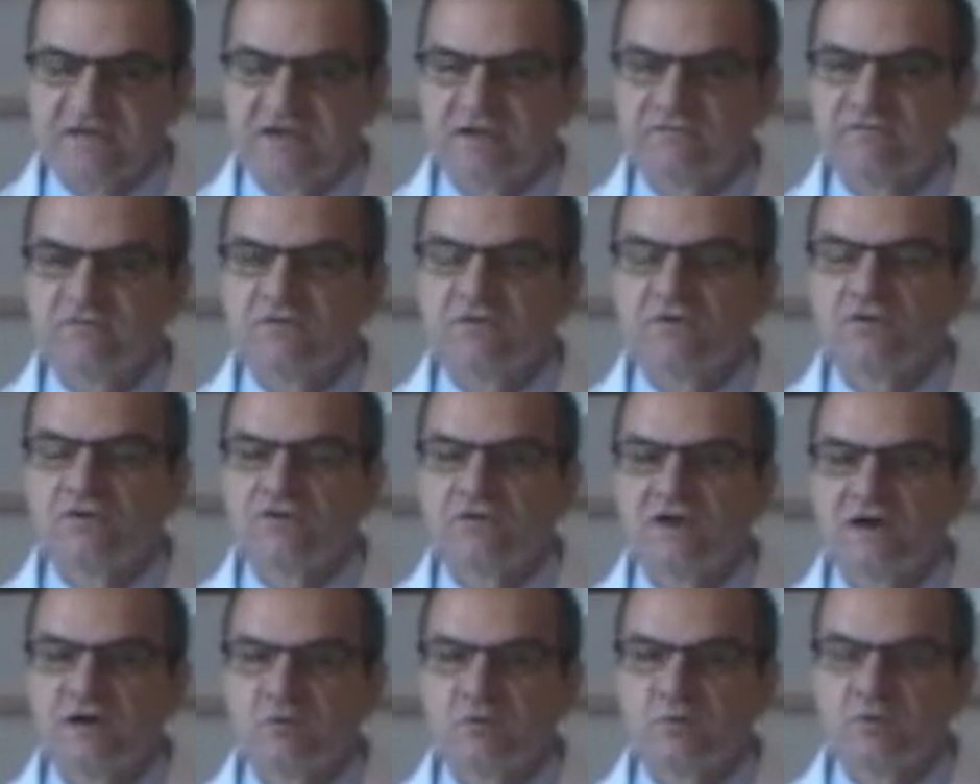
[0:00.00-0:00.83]
If you do
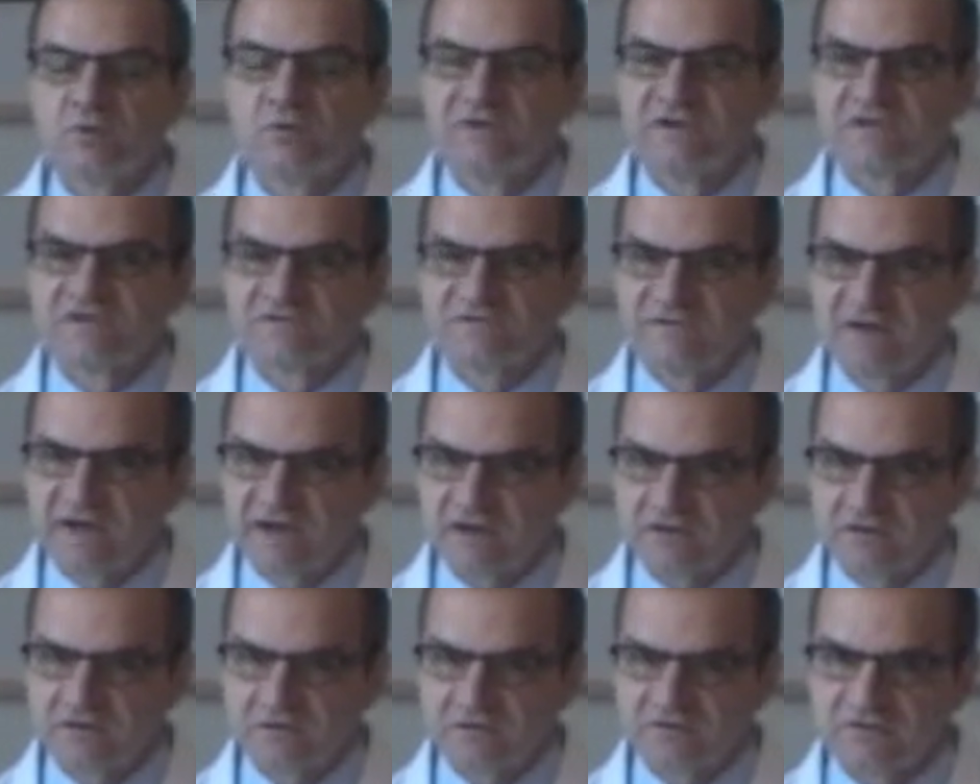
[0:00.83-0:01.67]
not remove these
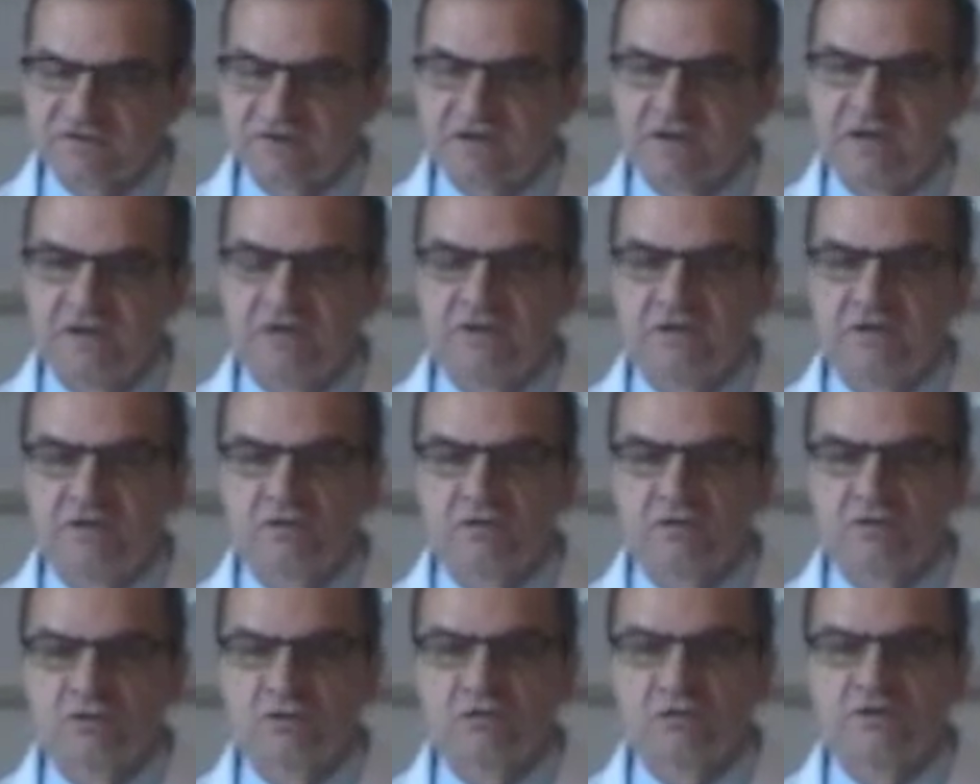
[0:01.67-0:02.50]
factors,
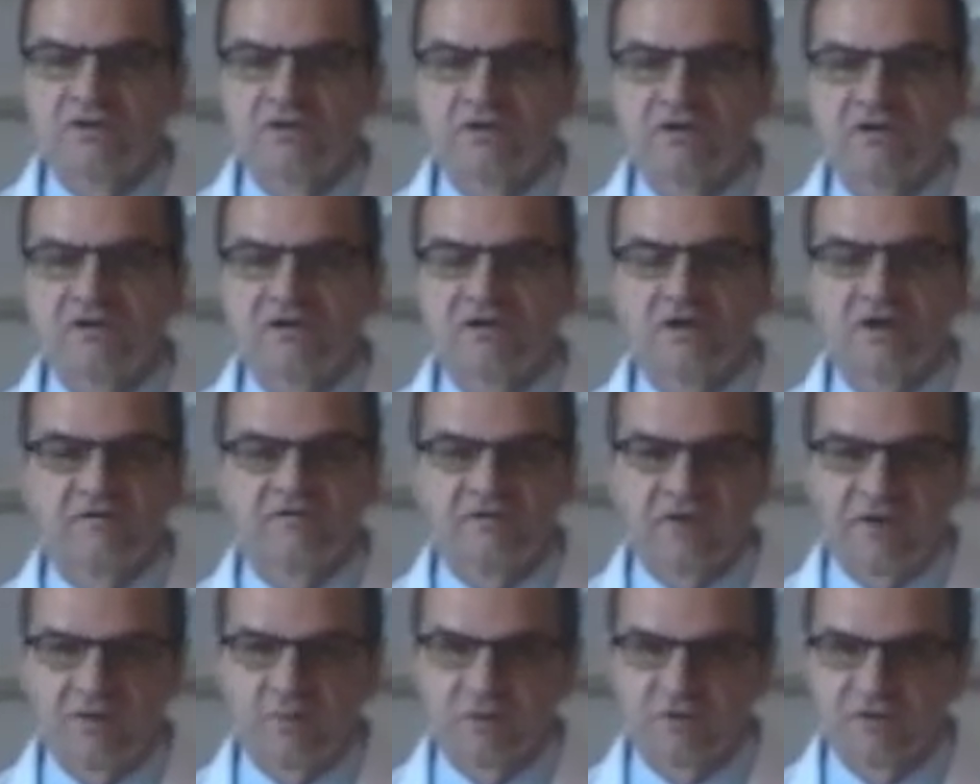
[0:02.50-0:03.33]
including
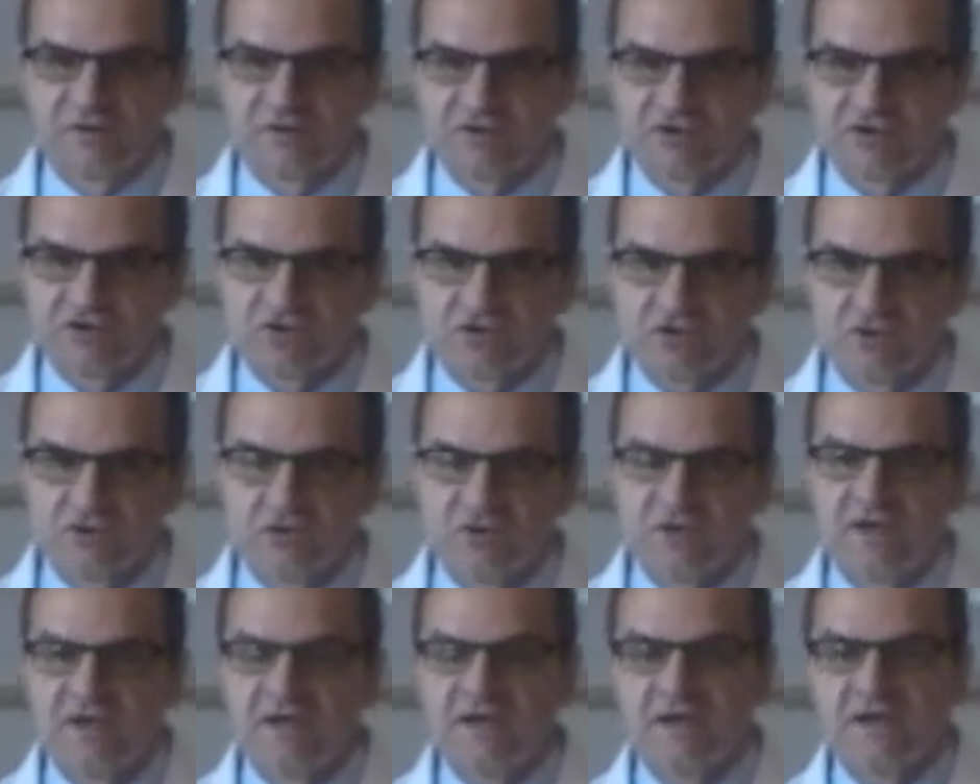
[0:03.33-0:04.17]
non-viable
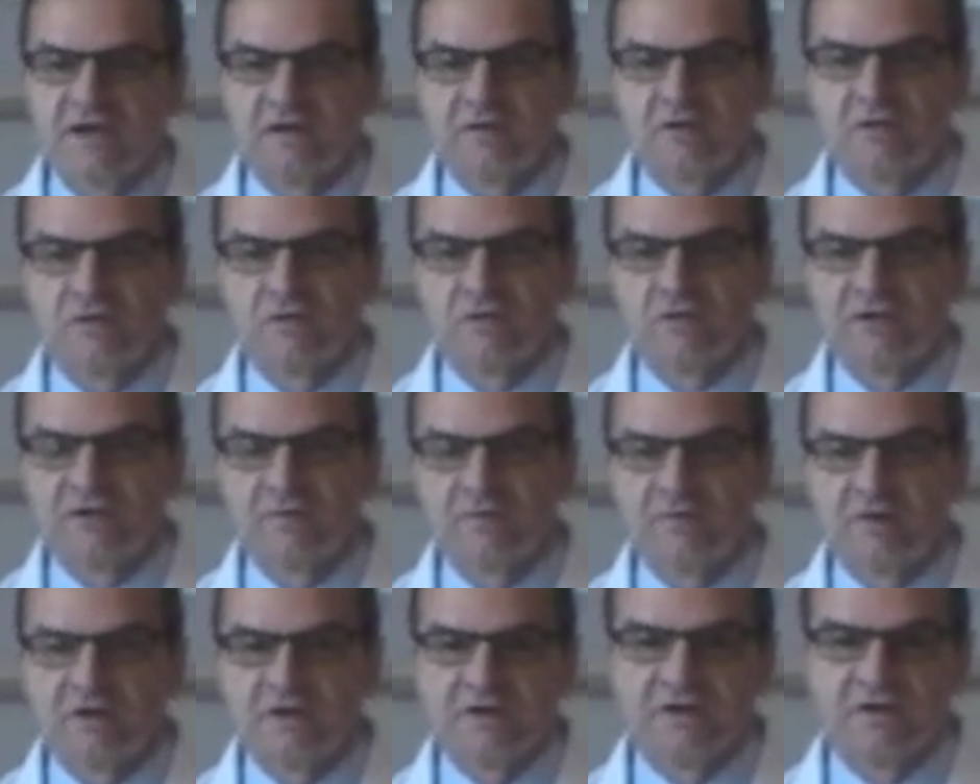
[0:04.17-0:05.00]
tissue,
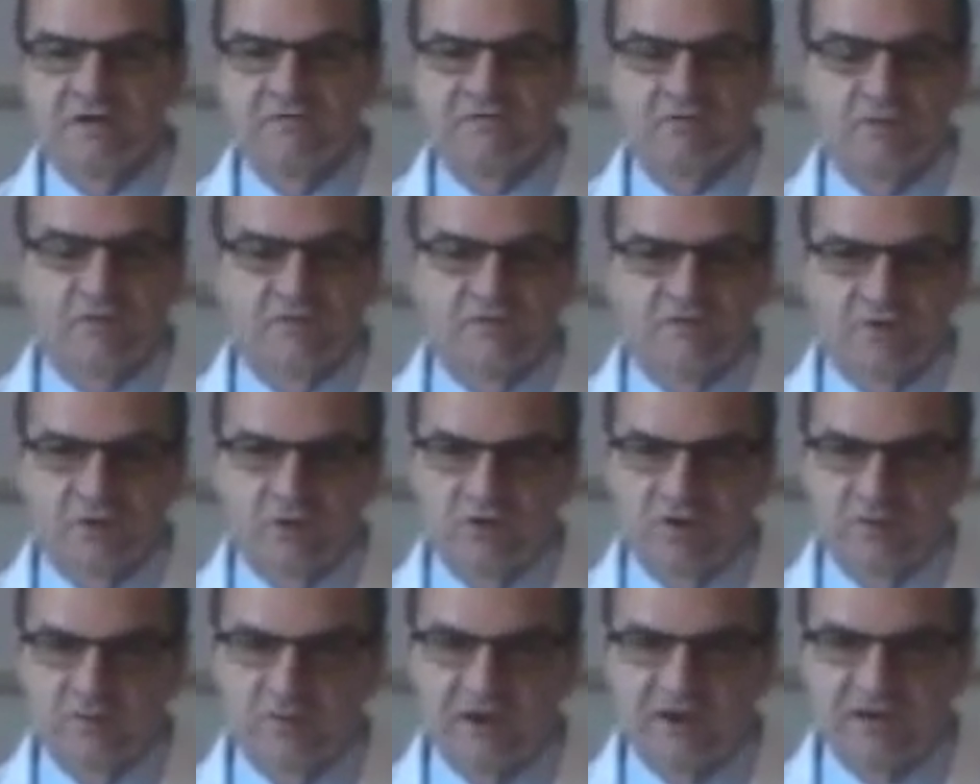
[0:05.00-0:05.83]
including
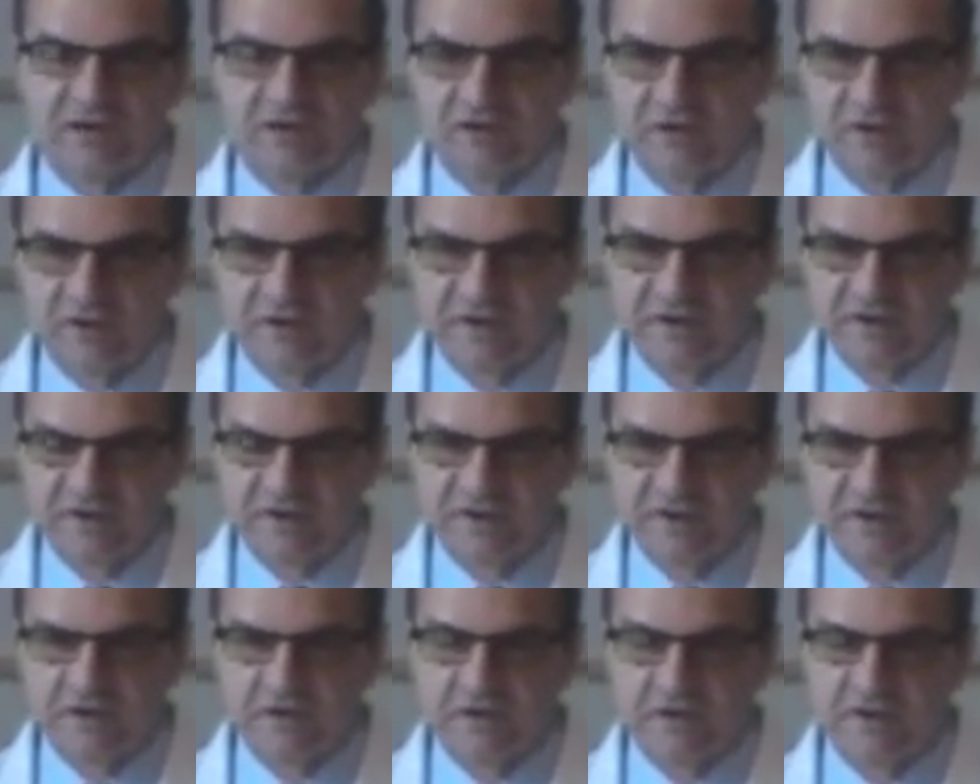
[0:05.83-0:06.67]
free-floating bacteria in
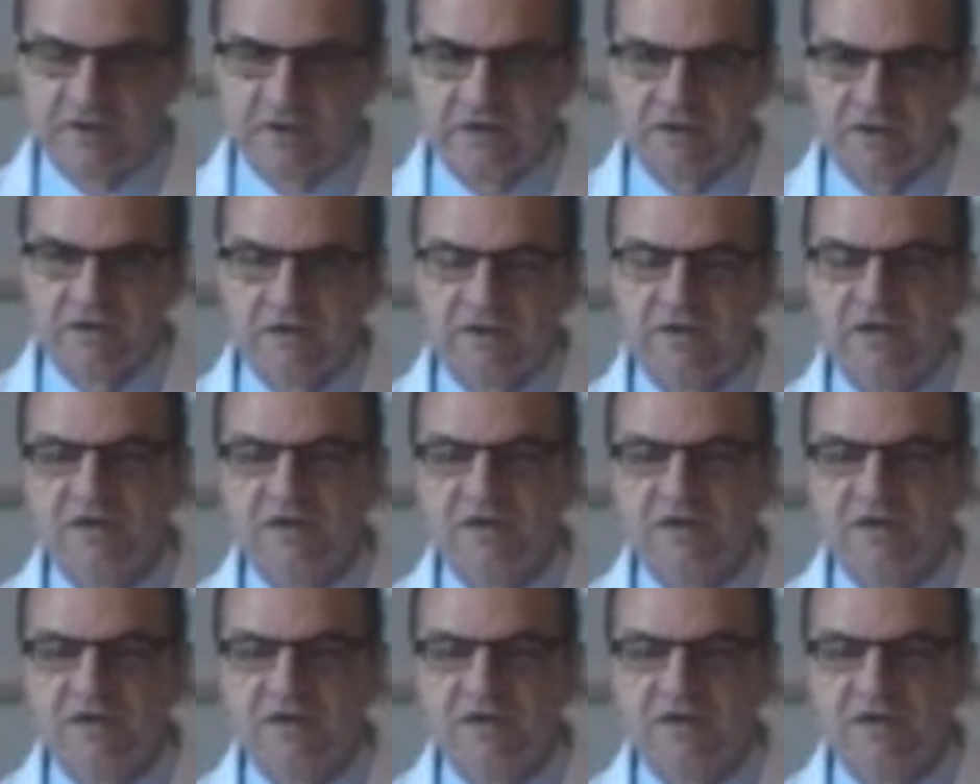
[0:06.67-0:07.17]
the area,